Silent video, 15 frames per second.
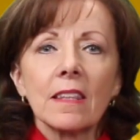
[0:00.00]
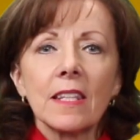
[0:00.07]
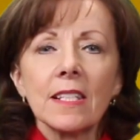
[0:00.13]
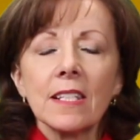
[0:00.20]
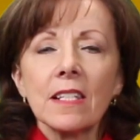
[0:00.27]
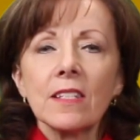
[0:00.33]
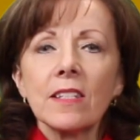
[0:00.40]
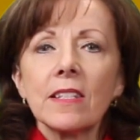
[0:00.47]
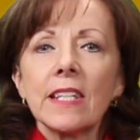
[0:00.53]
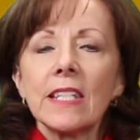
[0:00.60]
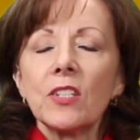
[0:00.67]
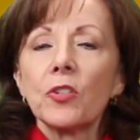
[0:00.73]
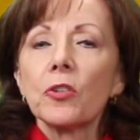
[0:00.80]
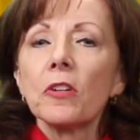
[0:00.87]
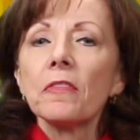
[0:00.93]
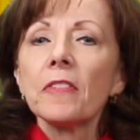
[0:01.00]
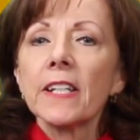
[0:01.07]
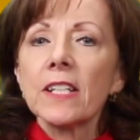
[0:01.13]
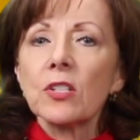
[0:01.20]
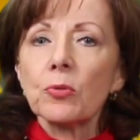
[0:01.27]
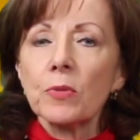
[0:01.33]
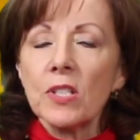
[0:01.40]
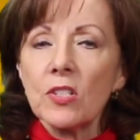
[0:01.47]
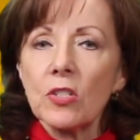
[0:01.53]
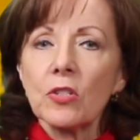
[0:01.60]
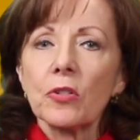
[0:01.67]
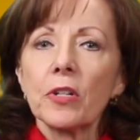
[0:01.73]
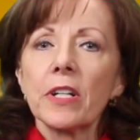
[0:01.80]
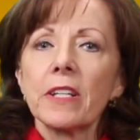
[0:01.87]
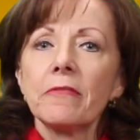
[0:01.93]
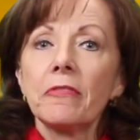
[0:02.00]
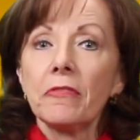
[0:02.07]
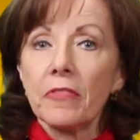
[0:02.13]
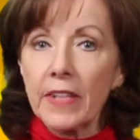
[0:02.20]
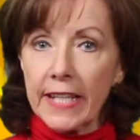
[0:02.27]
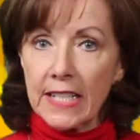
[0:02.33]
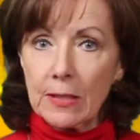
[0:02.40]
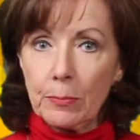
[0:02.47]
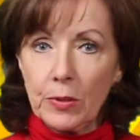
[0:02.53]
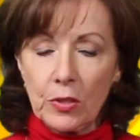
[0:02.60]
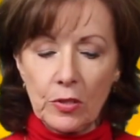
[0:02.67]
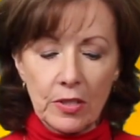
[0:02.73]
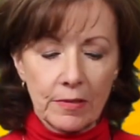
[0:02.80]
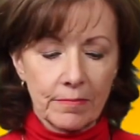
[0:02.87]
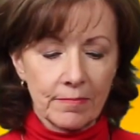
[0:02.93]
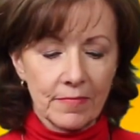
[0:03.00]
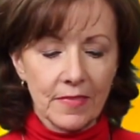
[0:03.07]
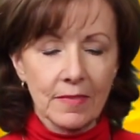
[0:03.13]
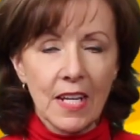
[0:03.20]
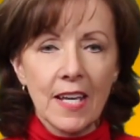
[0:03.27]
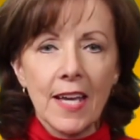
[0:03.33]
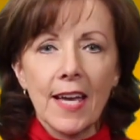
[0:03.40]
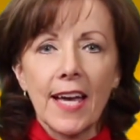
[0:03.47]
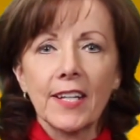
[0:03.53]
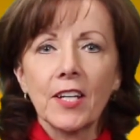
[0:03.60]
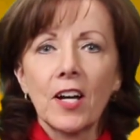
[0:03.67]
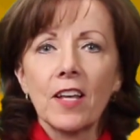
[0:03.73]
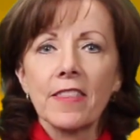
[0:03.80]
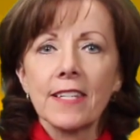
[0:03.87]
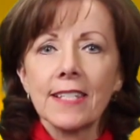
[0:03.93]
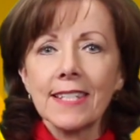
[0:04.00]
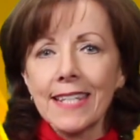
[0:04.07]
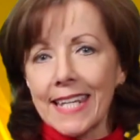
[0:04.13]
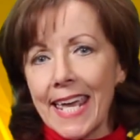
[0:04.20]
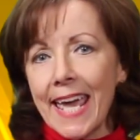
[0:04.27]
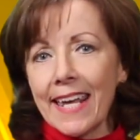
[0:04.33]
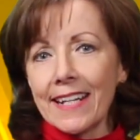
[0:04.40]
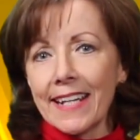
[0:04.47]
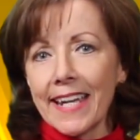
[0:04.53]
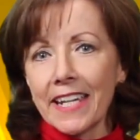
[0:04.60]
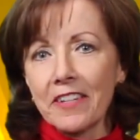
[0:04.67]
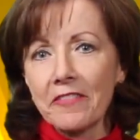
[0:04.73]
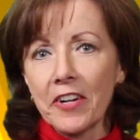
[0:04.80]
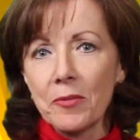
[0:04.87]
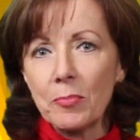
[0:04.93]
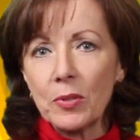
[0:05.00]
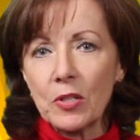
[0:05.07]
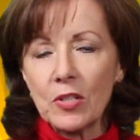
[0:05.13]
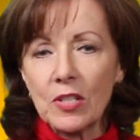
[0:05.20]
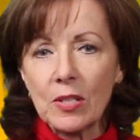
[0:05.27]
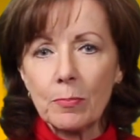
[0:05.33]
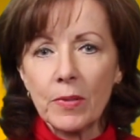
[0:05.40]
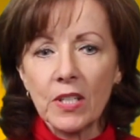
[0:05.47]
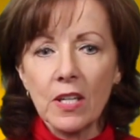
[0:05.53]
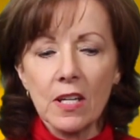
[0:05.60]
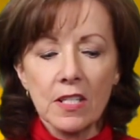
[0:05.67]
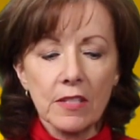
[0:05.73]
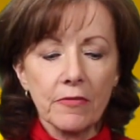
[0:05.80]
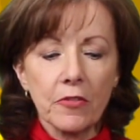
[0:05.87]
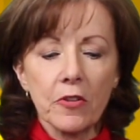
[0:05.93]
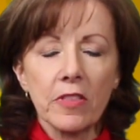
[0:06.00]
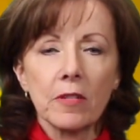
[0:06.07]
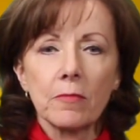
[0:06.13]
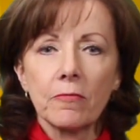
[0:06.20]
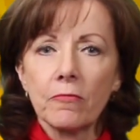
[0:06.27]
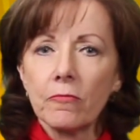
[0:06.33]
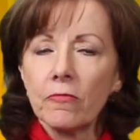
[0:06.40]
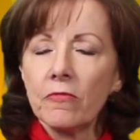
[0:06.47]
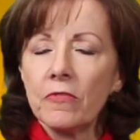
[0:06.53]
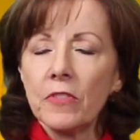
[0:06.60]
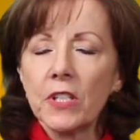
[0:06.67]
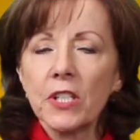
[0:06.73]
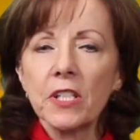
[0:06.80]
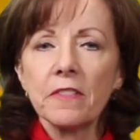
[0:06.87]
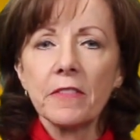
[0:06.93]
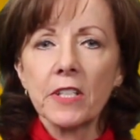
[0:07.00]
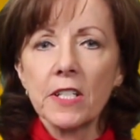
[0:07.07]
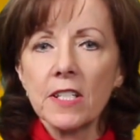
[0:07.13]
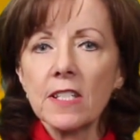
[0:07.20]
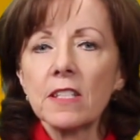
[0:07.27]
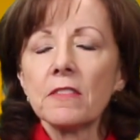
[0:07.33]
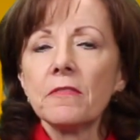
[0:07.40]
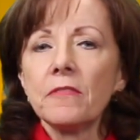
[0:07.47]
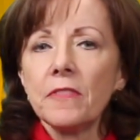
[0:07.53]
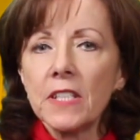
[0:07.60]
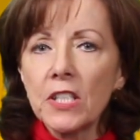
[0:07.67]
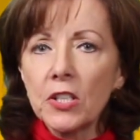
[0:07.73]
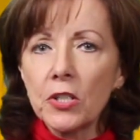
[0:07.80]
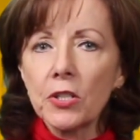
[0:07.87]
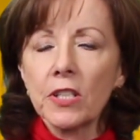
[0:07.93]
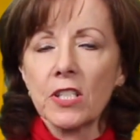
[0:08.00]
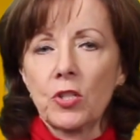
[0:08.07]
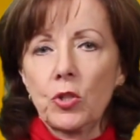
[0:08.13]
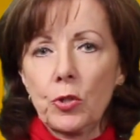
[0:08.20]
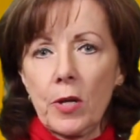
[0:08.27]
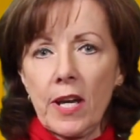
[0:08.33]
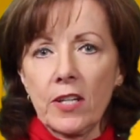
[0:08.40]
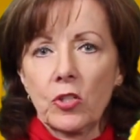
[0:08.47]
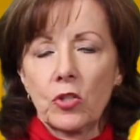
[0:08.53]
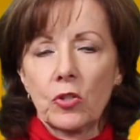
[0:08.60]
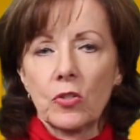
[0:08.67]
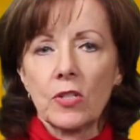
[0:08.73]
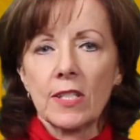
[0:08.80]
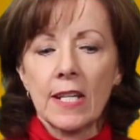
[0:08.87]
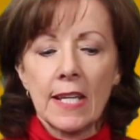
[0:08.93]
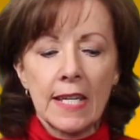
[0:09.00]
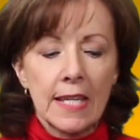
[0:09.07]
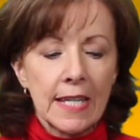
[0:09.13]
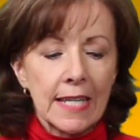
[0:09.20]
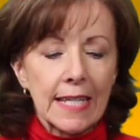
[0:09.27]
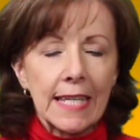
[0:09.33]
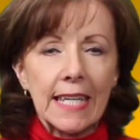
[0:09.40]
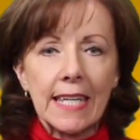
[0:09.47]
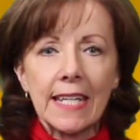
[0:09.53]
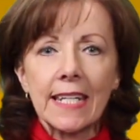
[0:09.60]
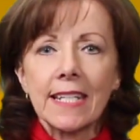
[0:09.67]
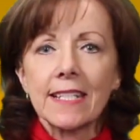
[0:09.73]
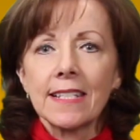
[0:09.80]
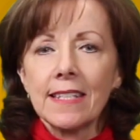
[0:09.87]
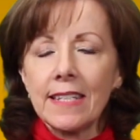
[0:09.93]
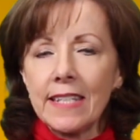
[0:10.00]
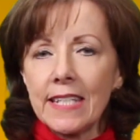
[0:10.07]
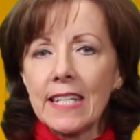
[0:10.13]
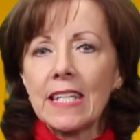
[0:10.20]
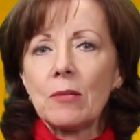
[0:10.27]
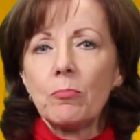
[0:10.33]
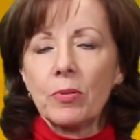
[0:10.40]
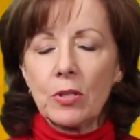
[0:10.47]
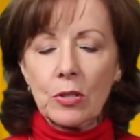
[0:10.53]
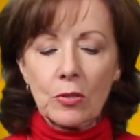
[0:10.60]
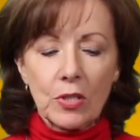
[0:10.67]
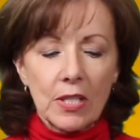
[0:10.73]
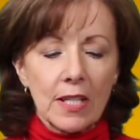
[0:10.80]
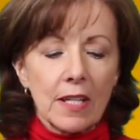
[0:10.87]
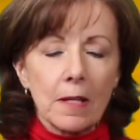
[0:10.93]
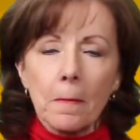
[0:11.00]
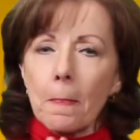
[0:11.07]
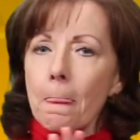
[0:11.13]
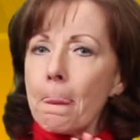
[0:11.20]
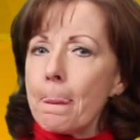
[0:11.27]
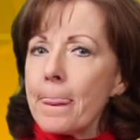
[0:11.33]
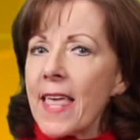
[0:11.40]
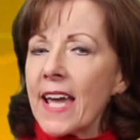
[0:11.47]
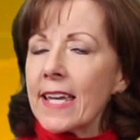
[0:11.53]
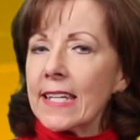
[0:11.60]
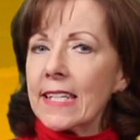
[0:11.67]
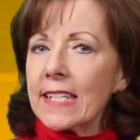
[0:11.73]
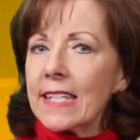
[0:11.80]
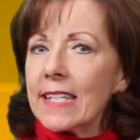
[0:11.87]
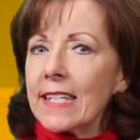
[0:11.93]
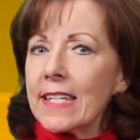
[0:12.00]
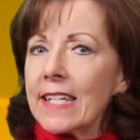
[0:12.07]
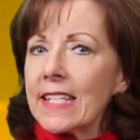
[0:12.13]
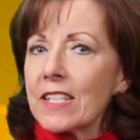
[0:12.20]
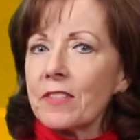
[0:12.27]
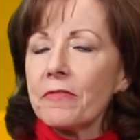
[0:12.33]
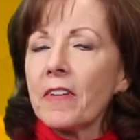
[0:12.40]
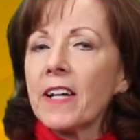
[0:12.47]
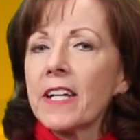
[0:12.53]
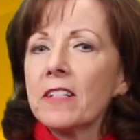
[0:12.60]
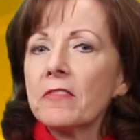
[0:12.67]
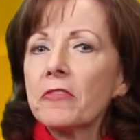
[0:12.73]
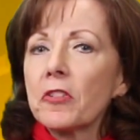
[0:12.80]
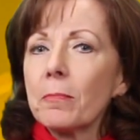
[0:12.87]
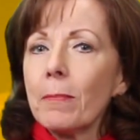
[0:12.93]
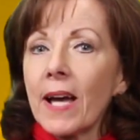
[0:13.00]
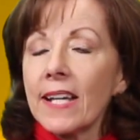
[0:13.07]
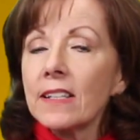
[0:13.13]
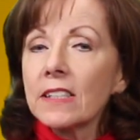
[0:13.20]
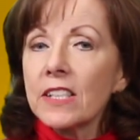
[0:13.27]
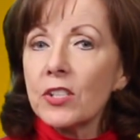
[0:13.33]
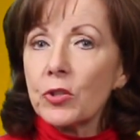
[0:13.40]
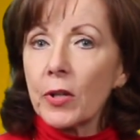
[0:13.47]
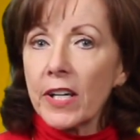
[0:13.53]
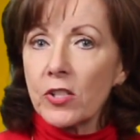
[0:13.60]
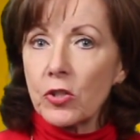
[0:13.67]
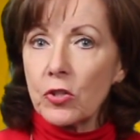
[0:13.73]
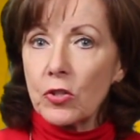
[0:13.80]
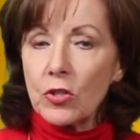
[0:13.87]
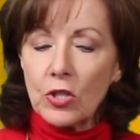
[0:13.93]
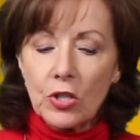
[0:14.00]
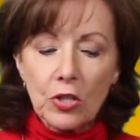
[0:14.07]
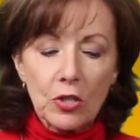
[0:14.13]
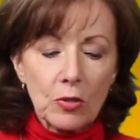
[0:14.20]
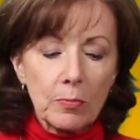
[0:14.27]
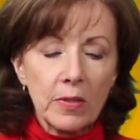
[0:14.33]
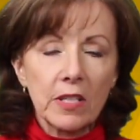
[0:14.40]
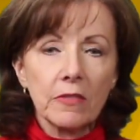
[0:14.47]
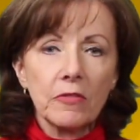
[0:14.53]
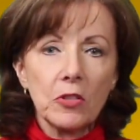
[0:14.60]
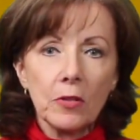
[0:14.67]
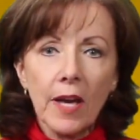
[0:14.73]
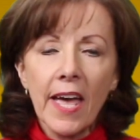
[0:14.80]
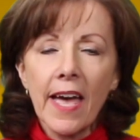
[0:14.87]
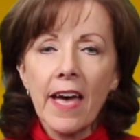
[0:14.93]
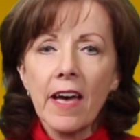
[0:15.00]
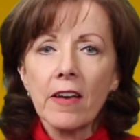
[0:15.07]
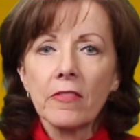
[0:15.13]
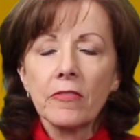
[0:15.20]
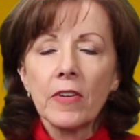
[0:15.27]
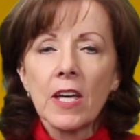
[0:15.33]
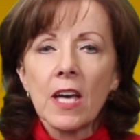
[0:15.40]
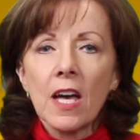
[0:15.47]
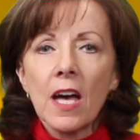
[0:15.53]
This is the Neuroflex Restorative Flex Boot. I call this the Cadillac of our boots because for the very, very severe contractures, it is the boot. Now, it's fine for mild contractures too, but if you have